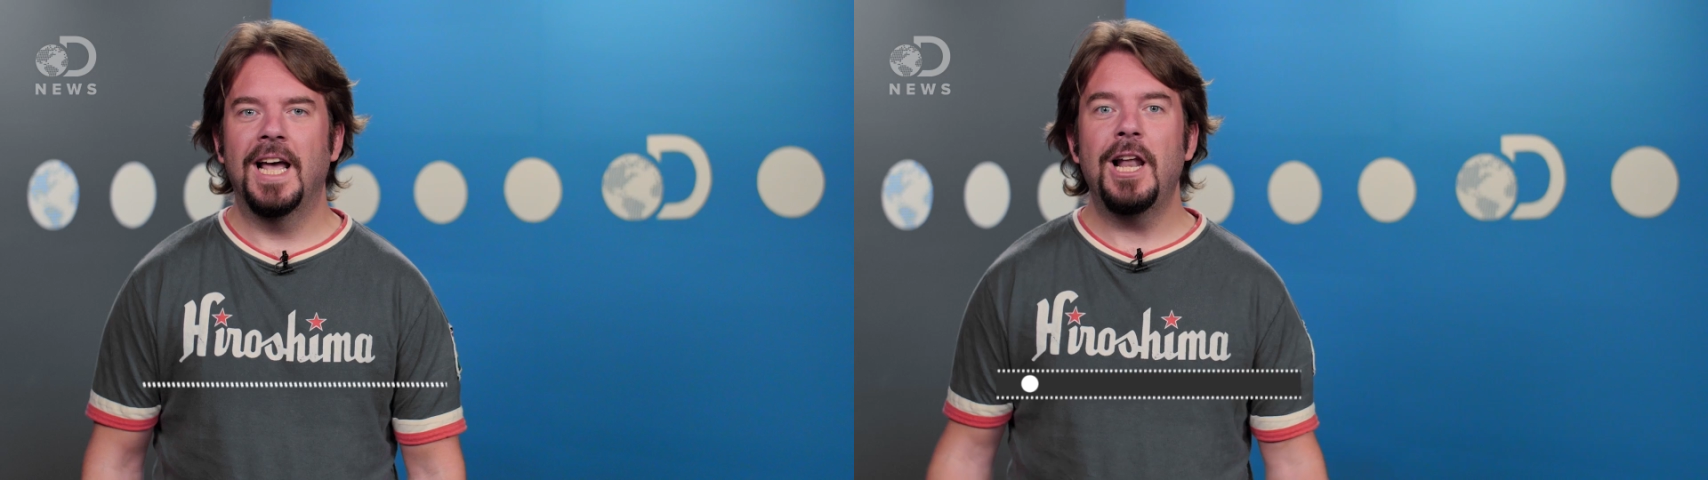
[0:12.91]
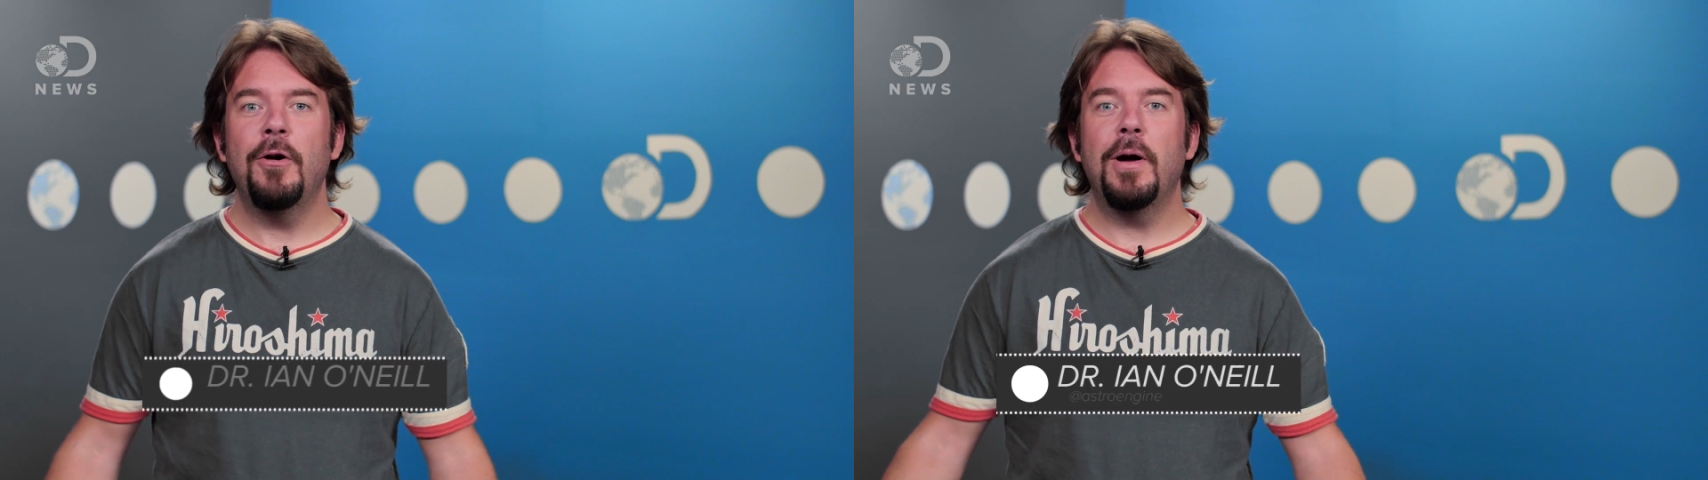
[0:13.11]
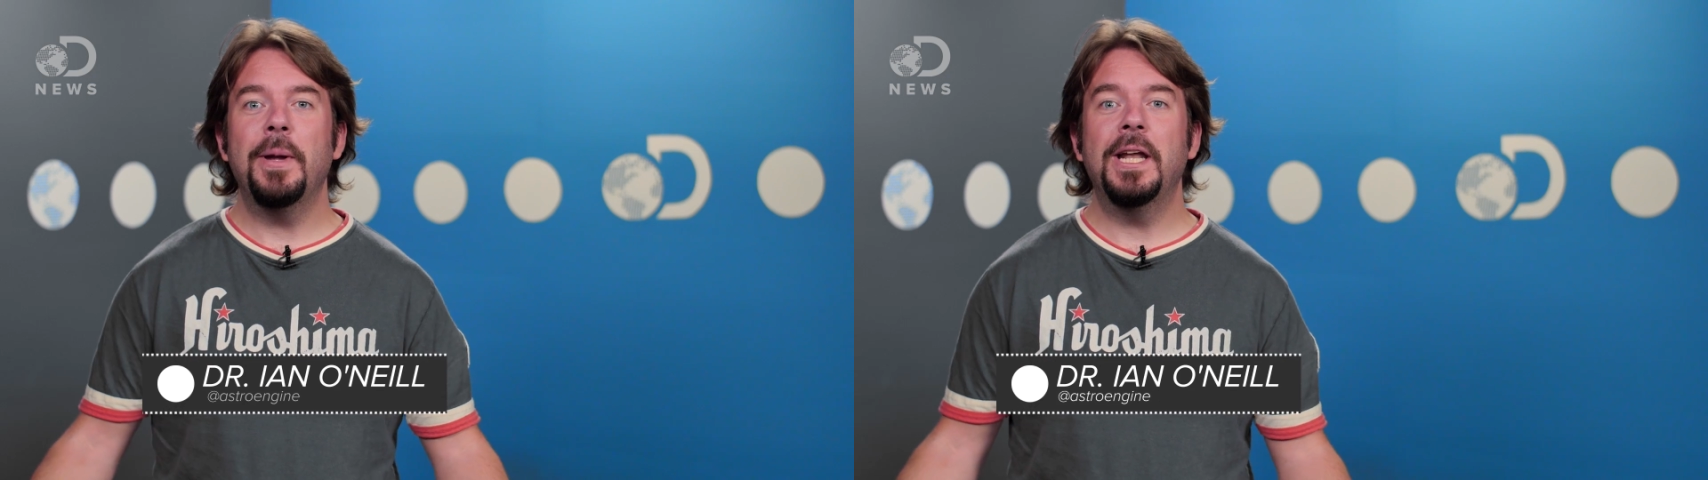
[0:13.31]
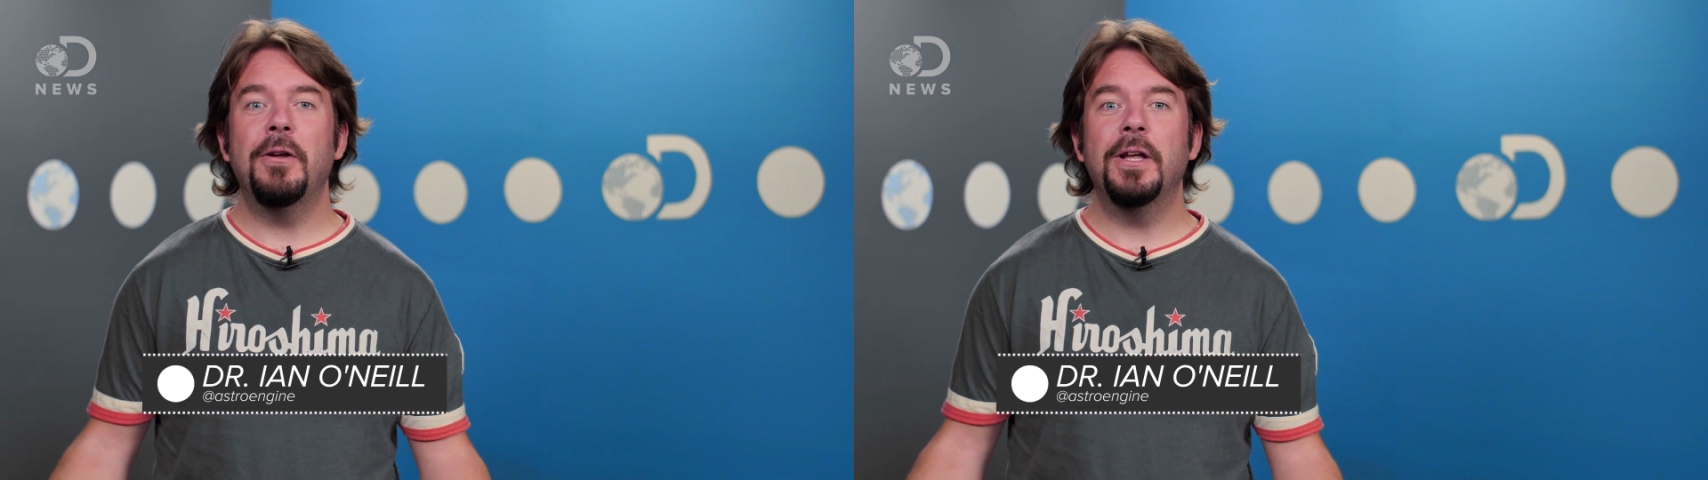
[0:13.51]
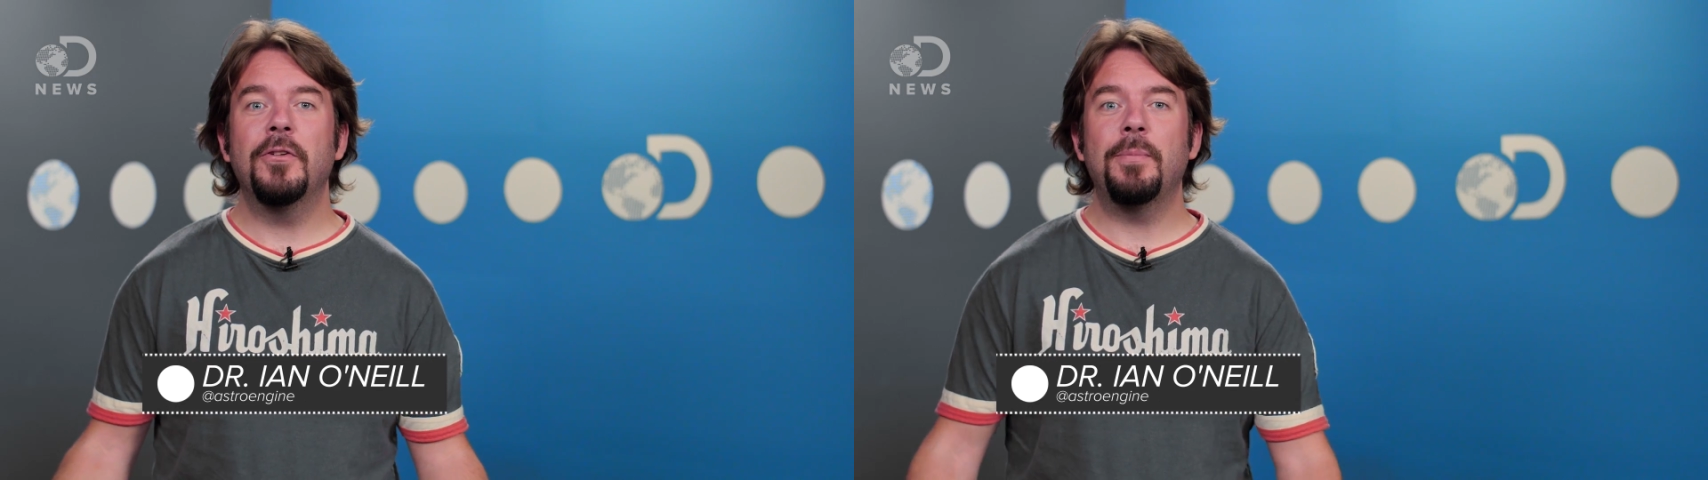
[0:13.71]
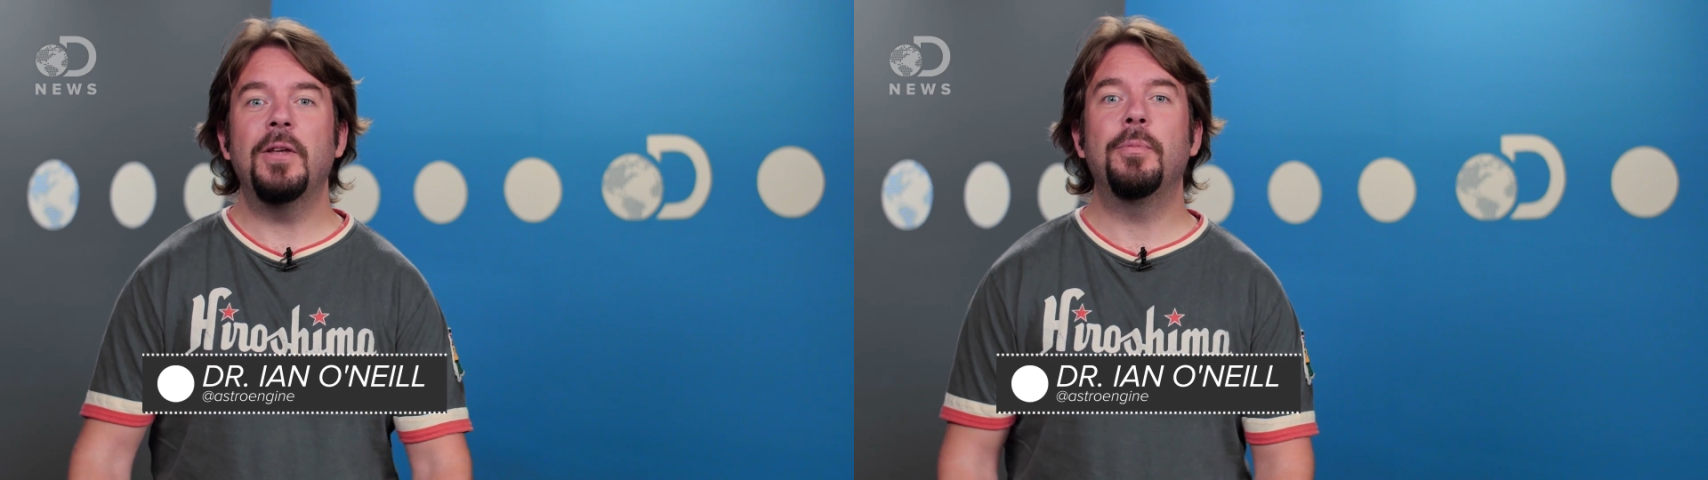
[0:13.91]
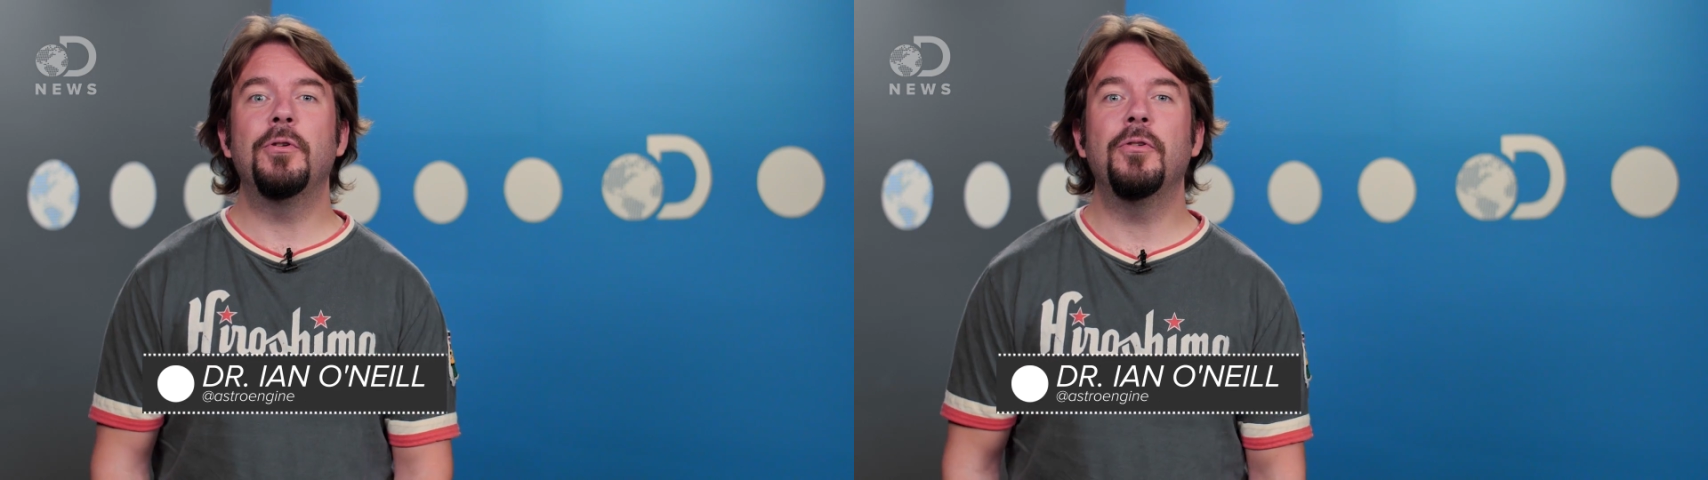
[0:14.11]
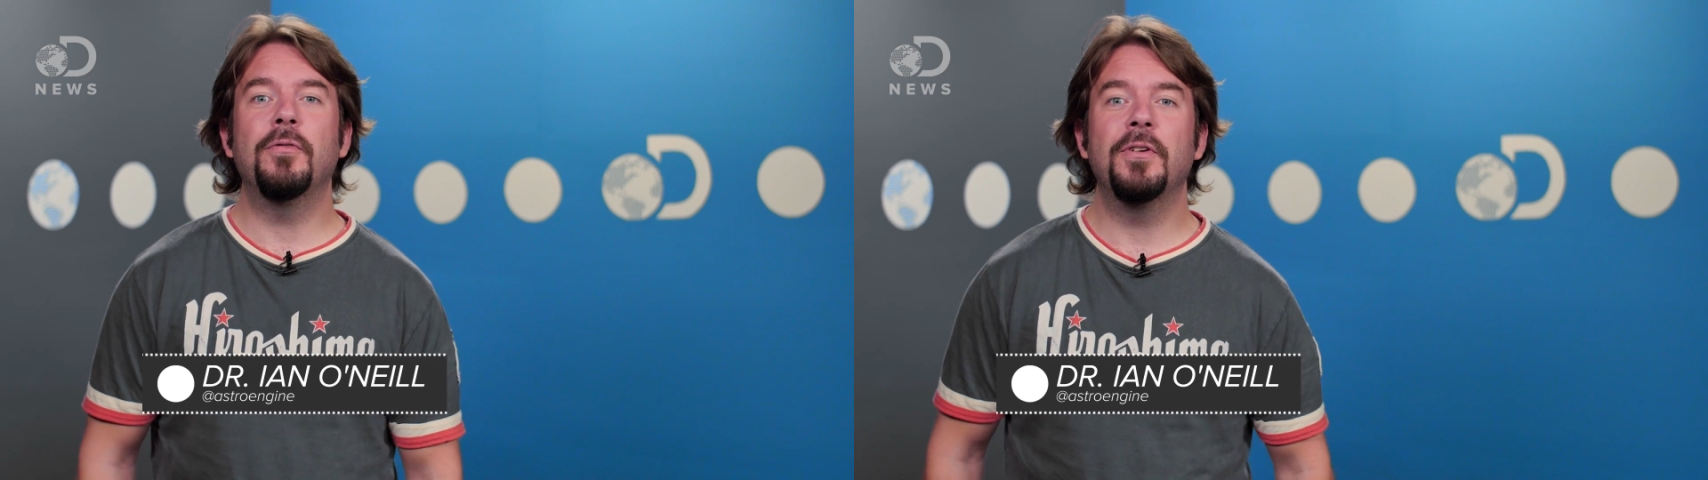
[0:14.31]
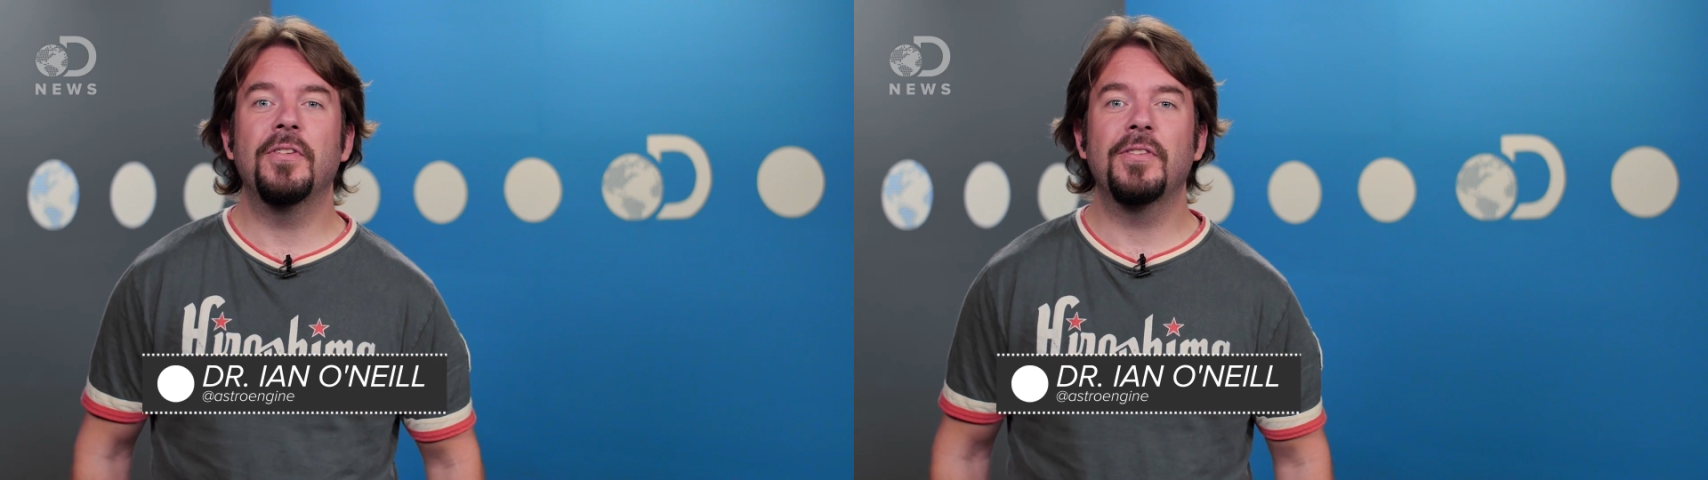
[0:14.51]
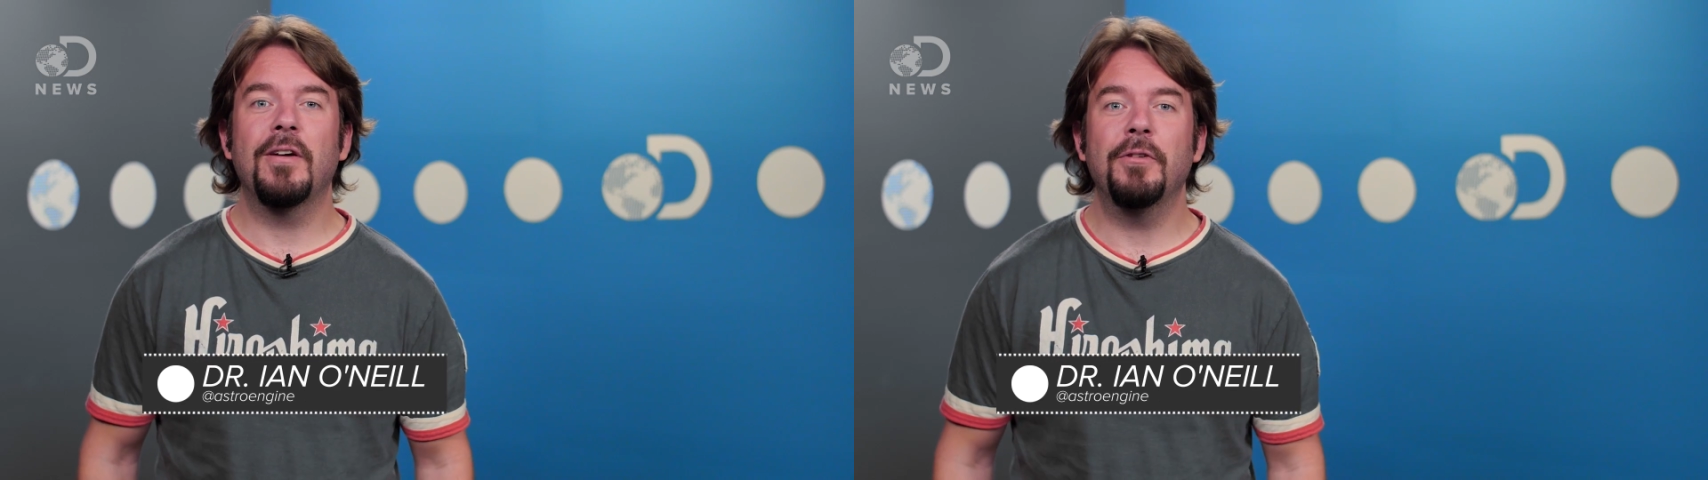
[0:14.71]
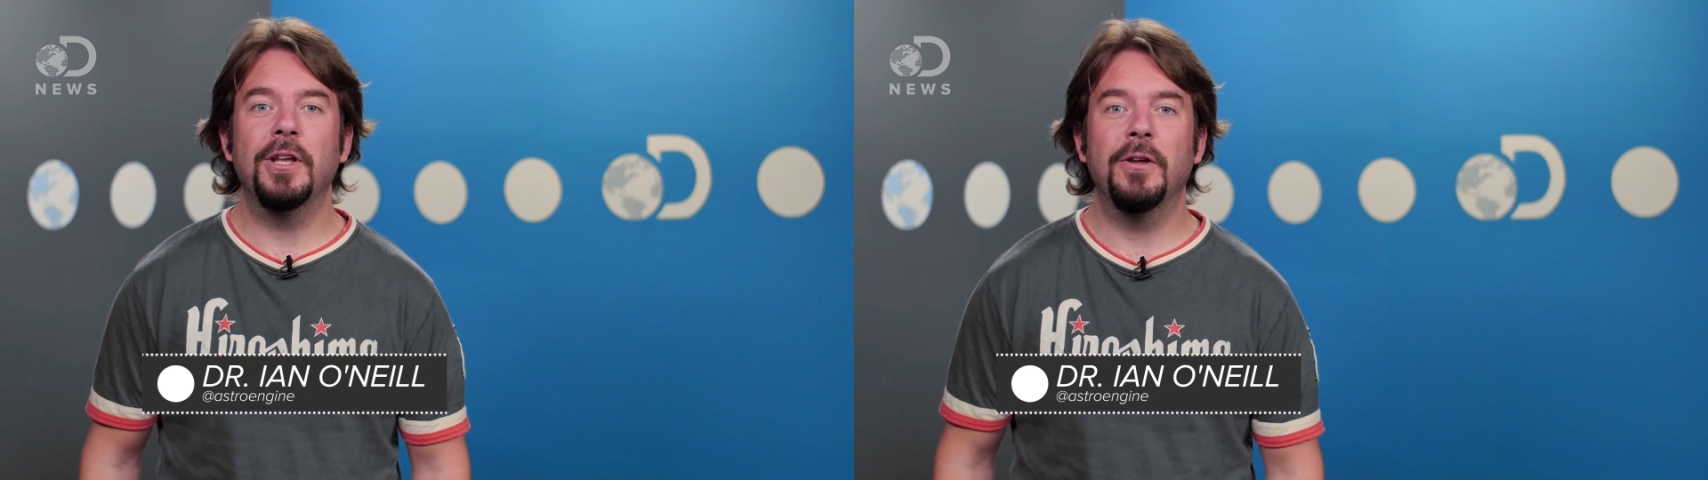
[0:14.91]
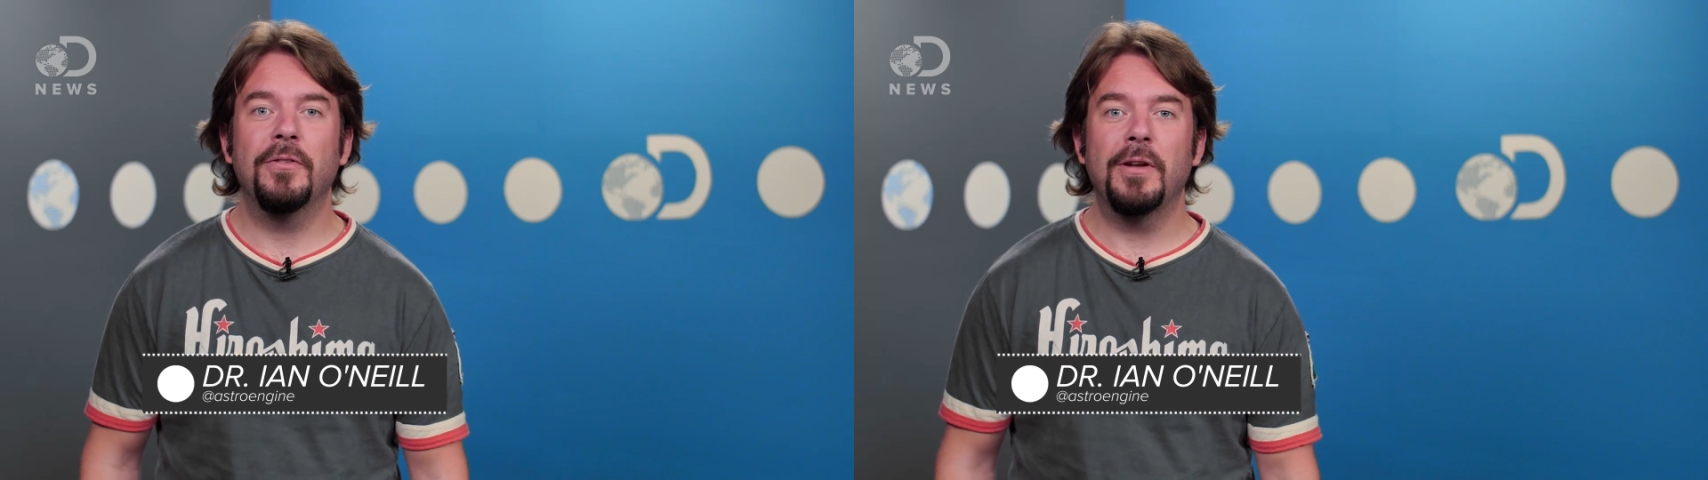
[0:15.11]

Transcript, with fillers: Hello, I'm Ian O'Neill, space producer for Discovery News,